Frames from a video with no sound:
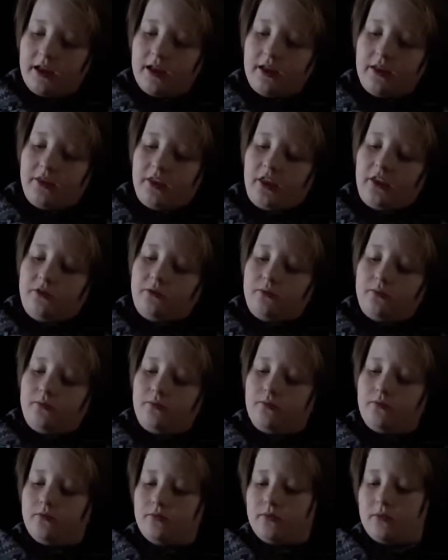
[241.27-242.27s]
And
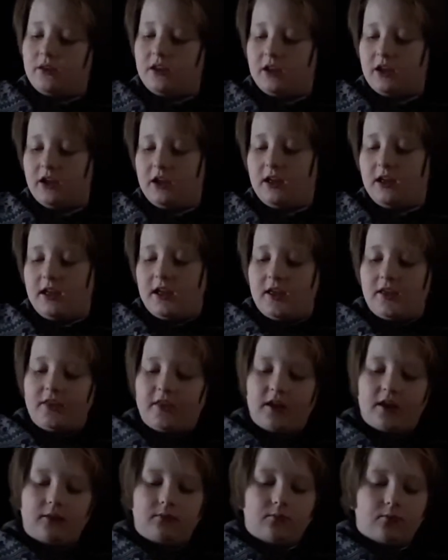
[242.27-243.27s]

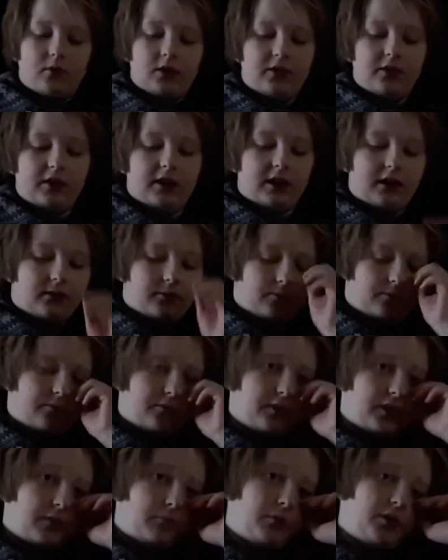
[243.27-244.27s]
then when
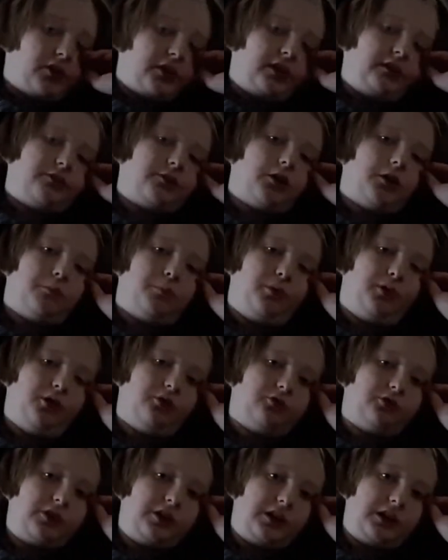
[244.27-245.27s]
they start
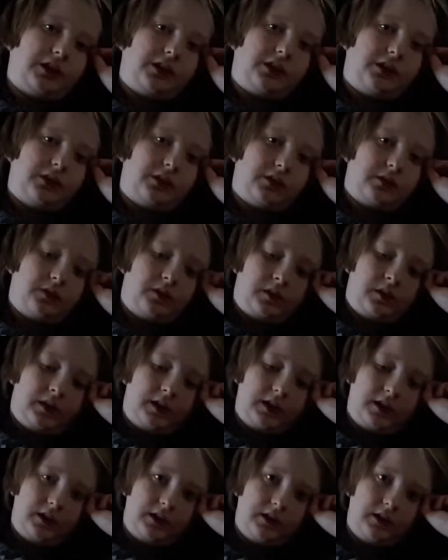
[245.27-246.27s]
pushing
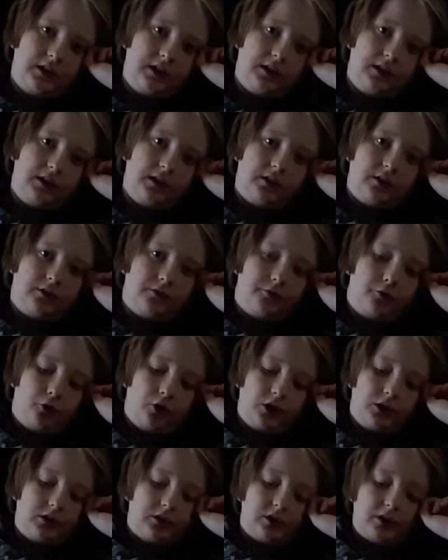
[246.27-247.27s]
the
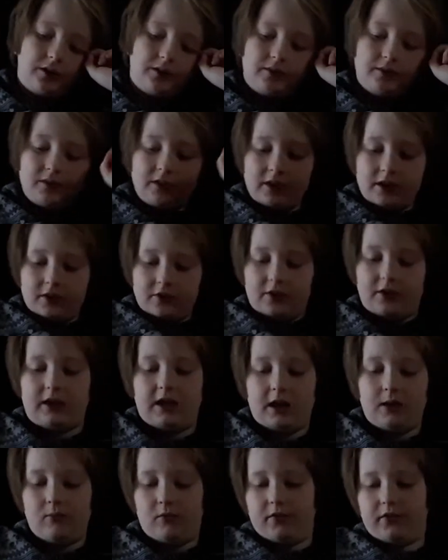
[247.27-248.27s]
fort, they
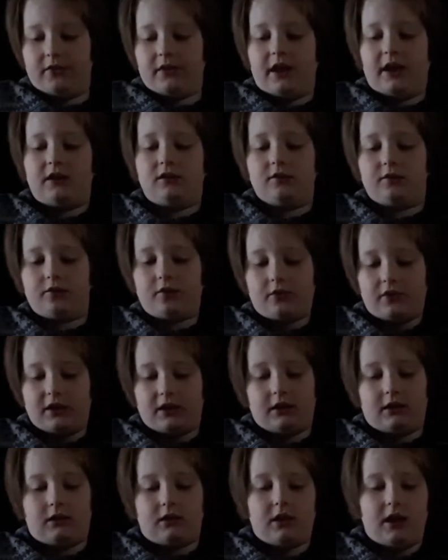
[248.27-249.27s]
came with ladders so they
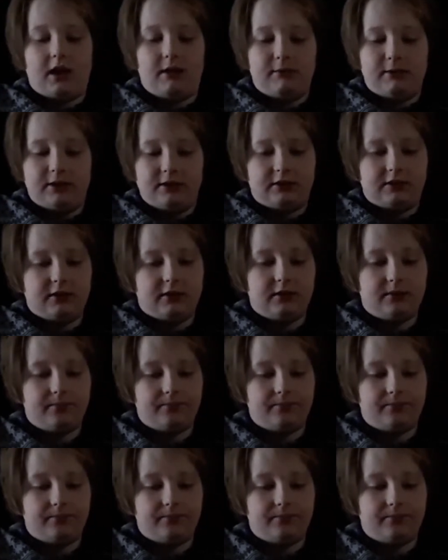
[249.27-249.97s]
could climb it.